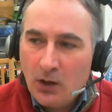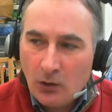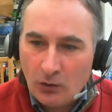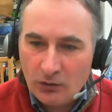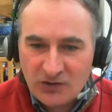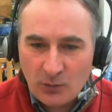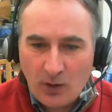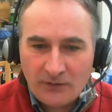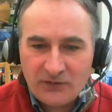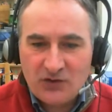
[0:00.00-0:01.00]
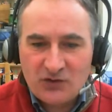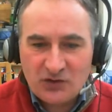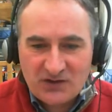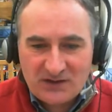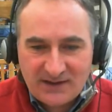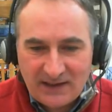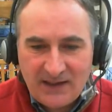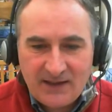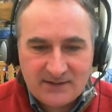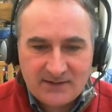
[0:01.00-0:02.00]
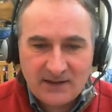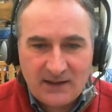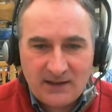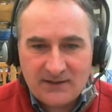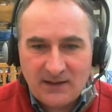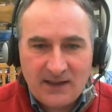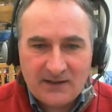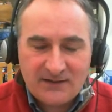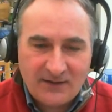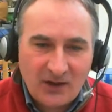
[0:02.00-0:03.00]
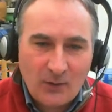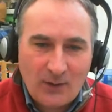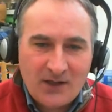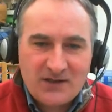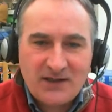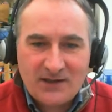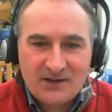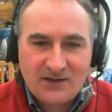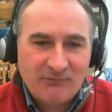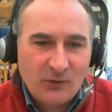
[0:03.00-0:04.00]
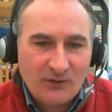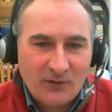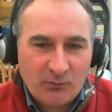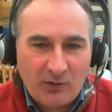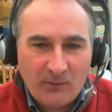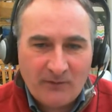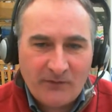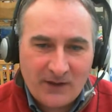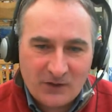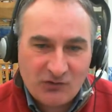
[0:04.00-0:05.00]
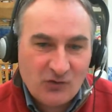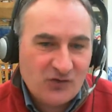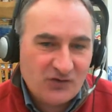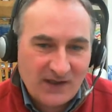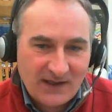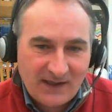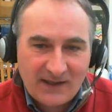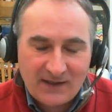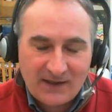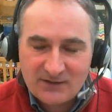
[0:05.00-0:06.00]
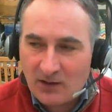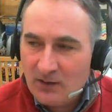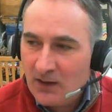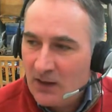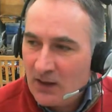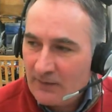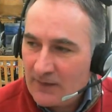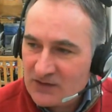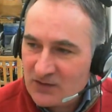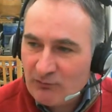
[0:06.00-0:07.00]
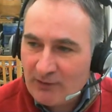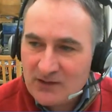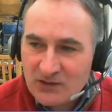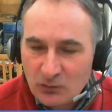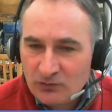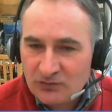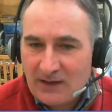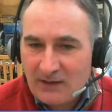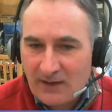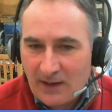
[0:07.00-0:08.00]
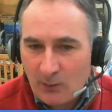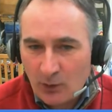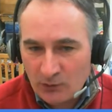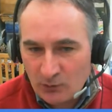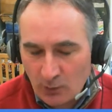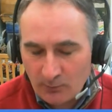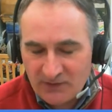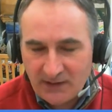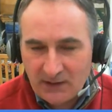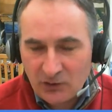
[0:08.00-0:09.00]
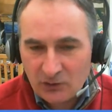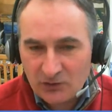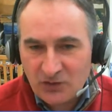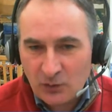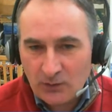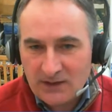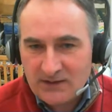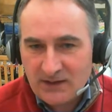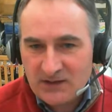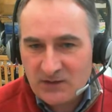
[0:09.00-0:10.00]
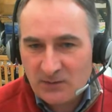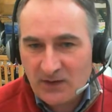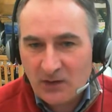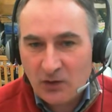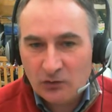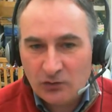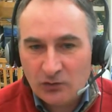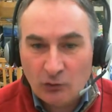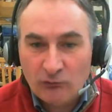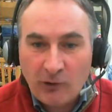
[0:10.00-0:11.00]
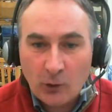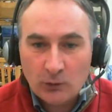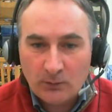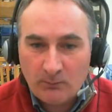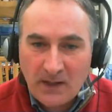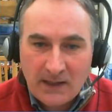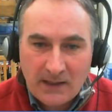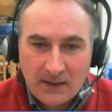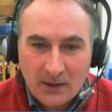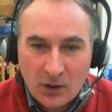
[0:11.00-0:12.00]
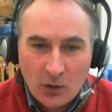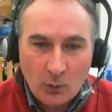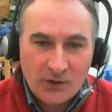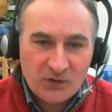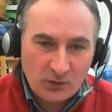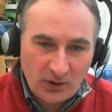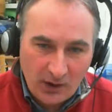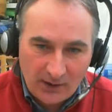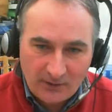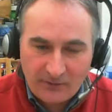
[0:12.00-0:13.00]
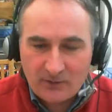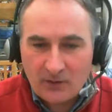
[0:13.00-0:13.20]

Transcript: all too often just delete, and they don't actually get to the root of the problem of the intrusions they're getting. So there's some great tools out there. One particularly good tool is something called Unroll Me, which will kind of